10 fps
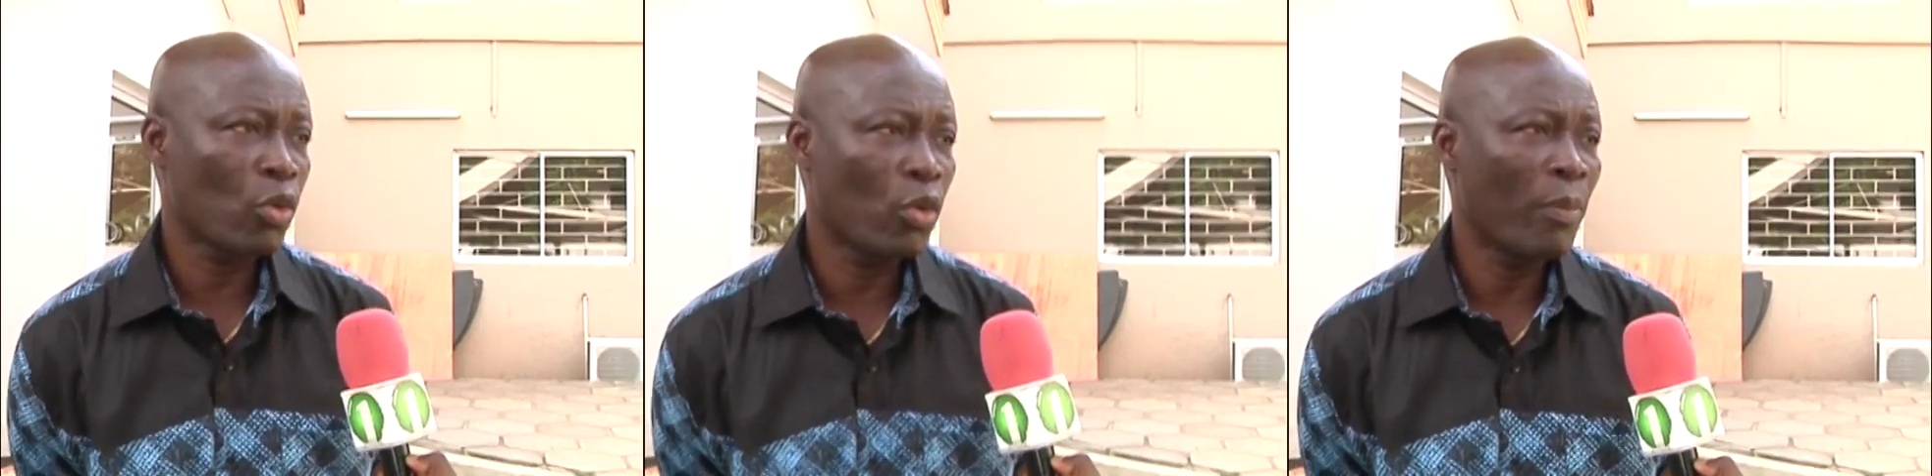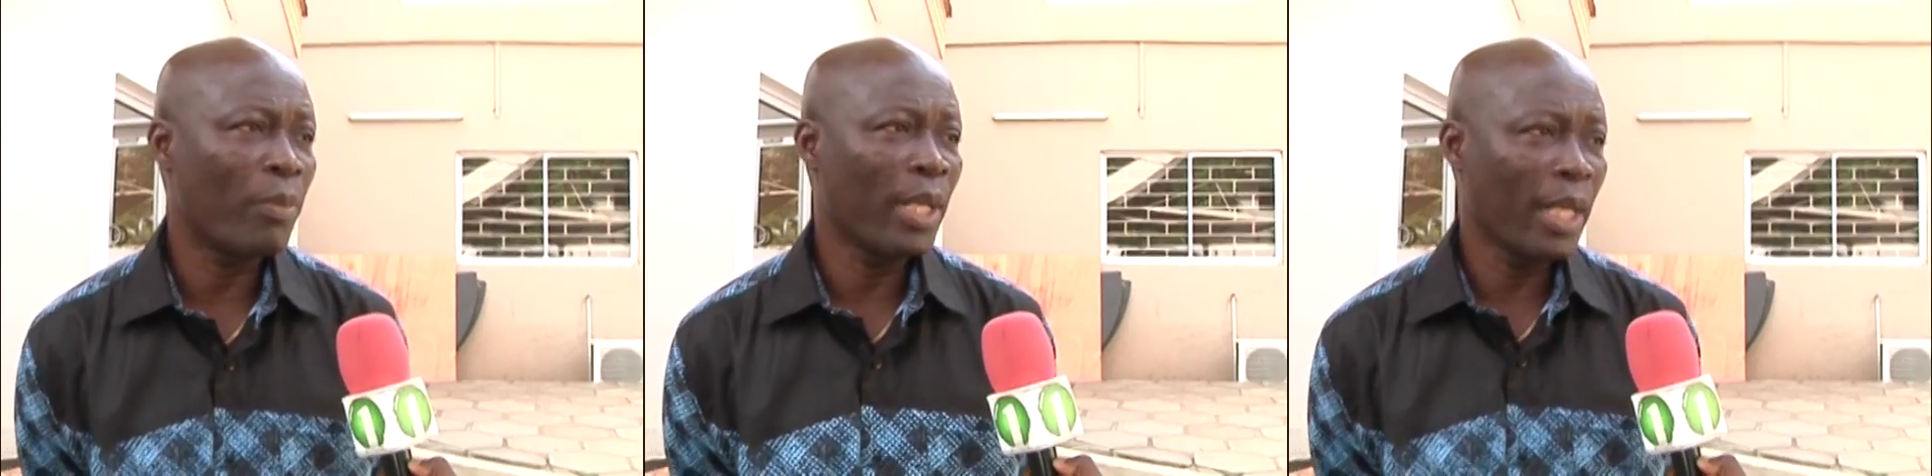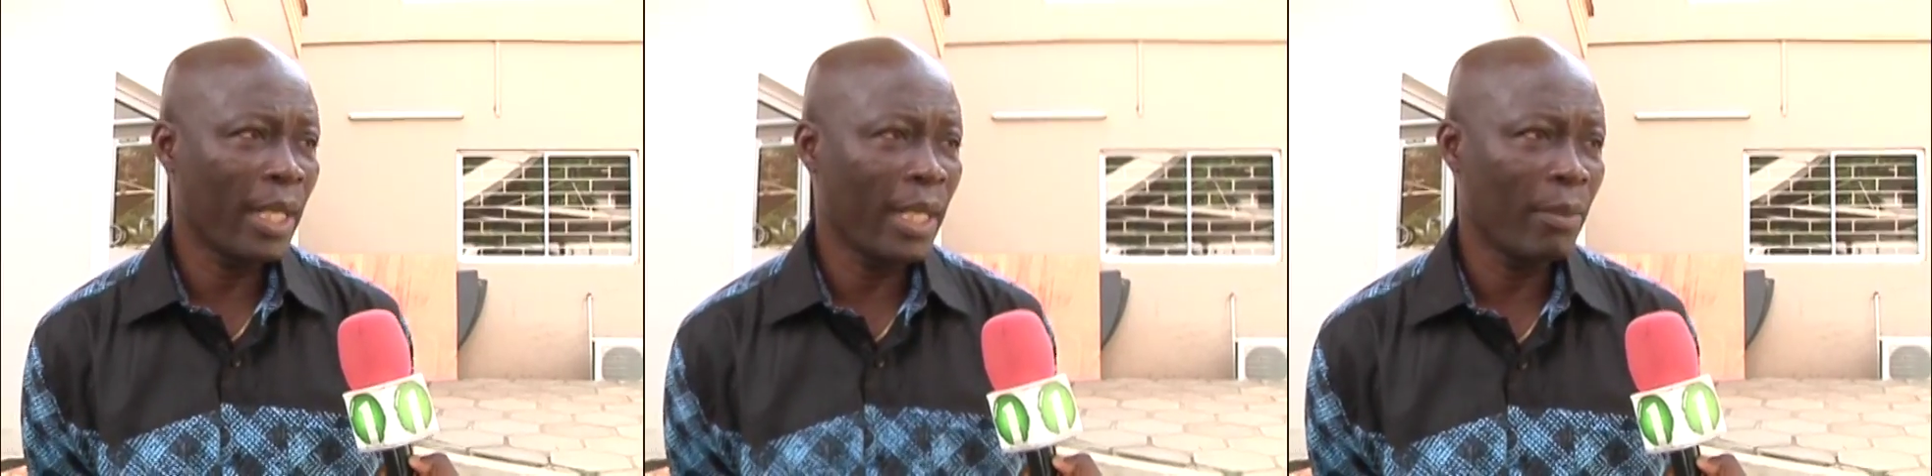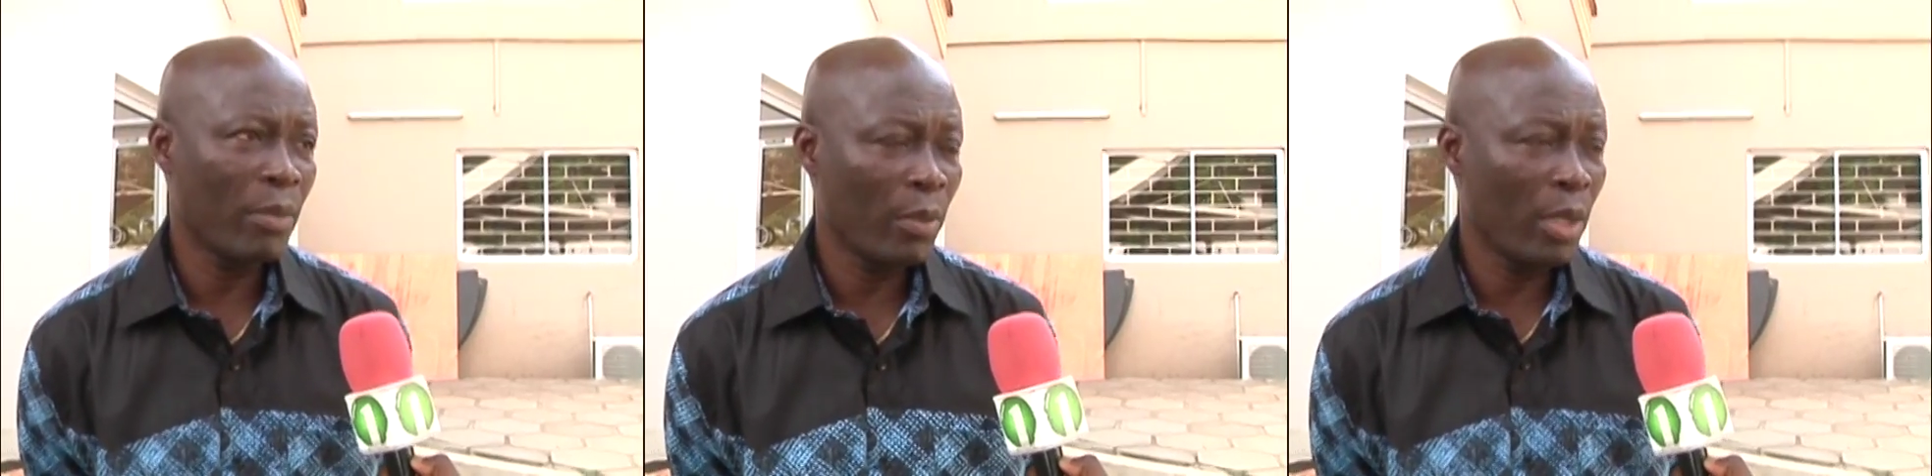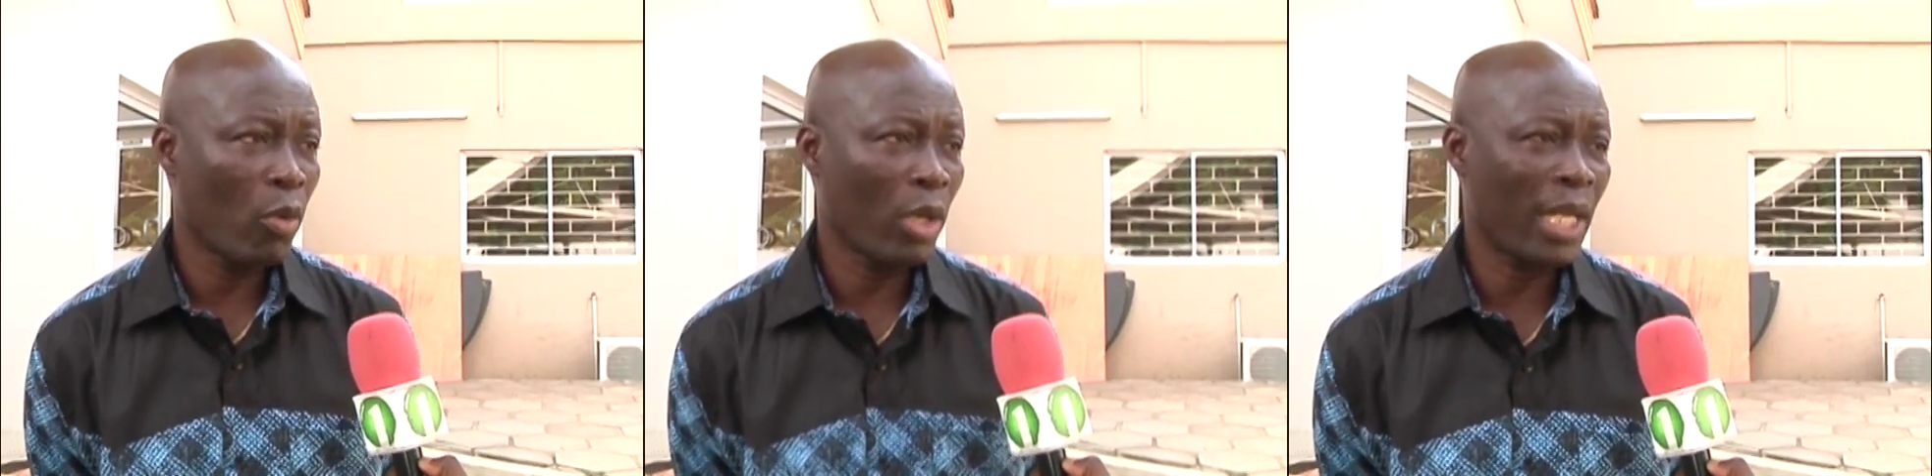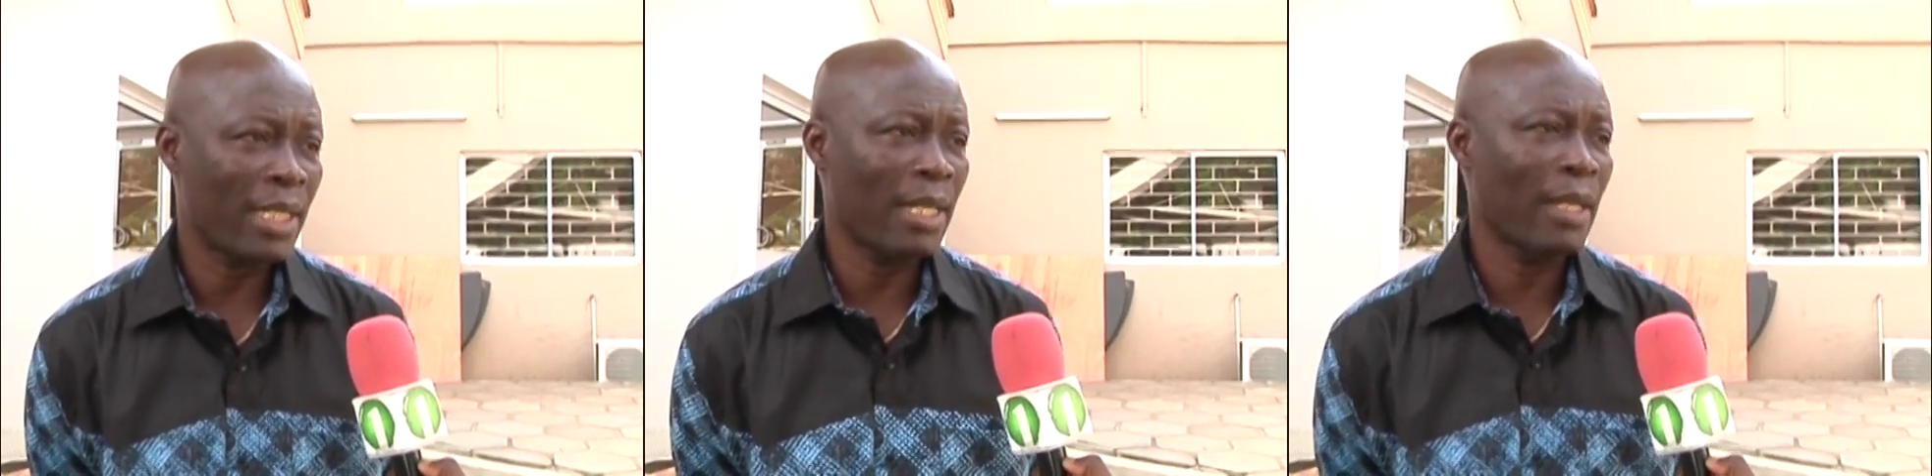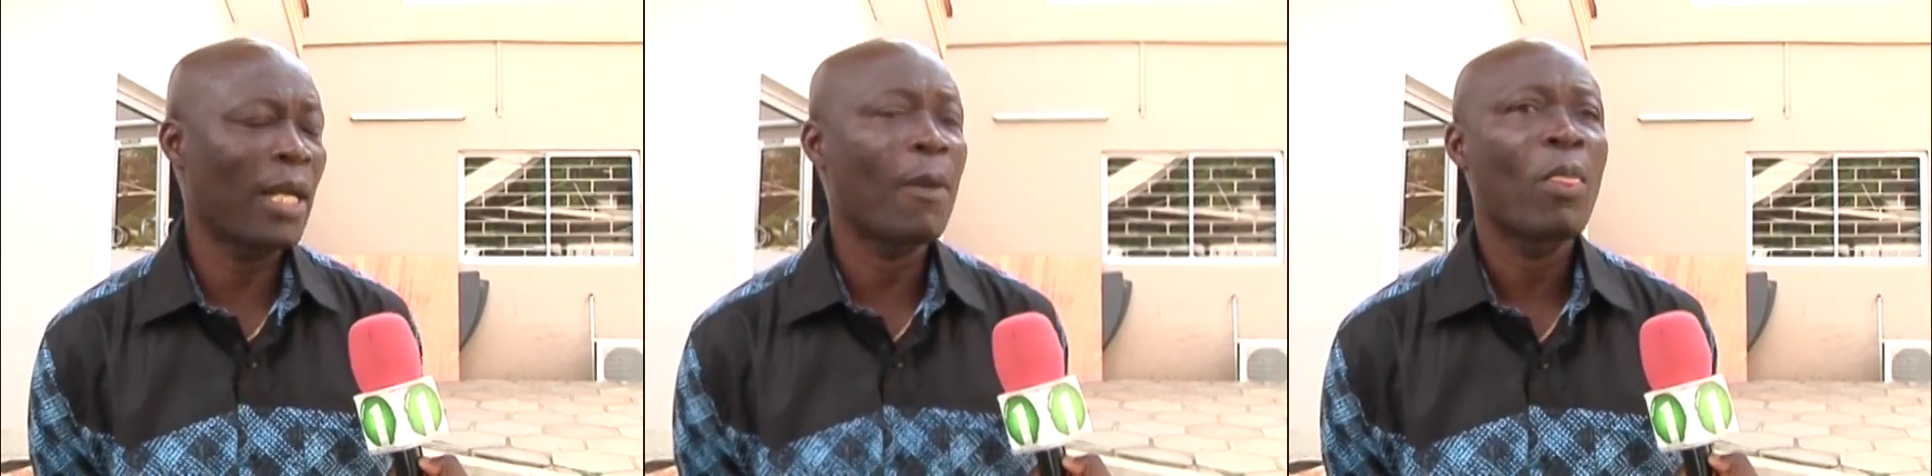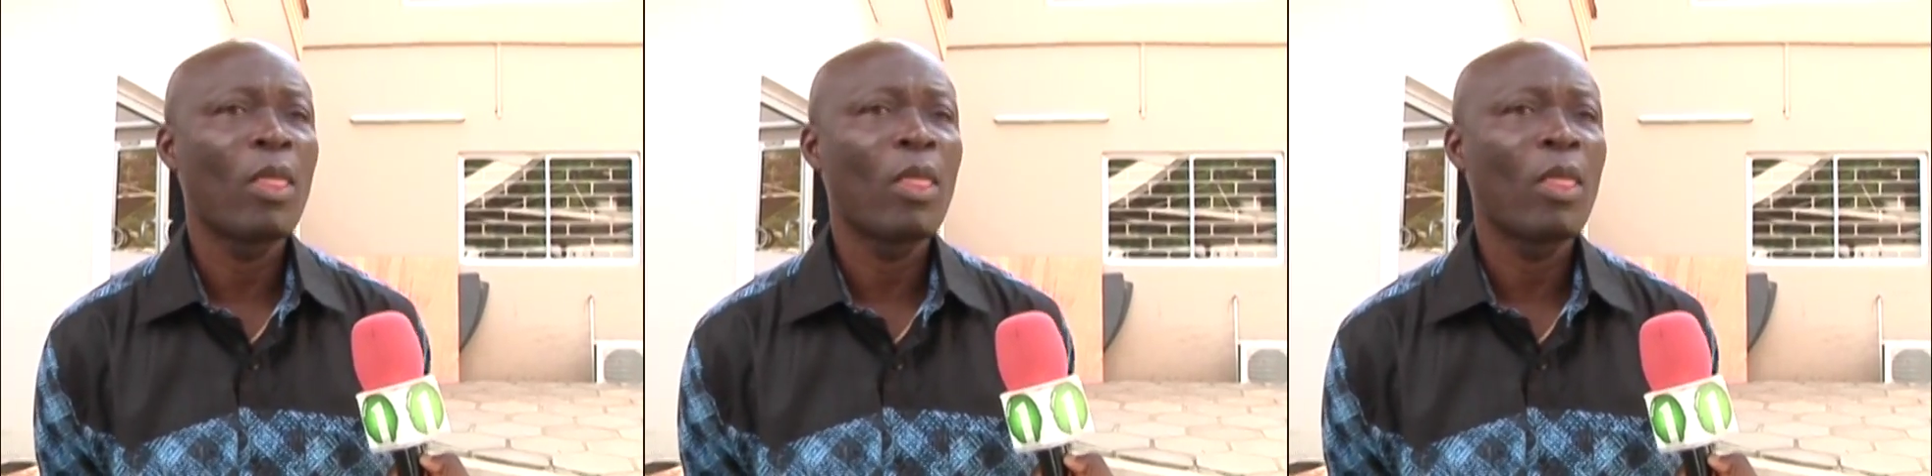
to go and play in maybe Bolgatanga.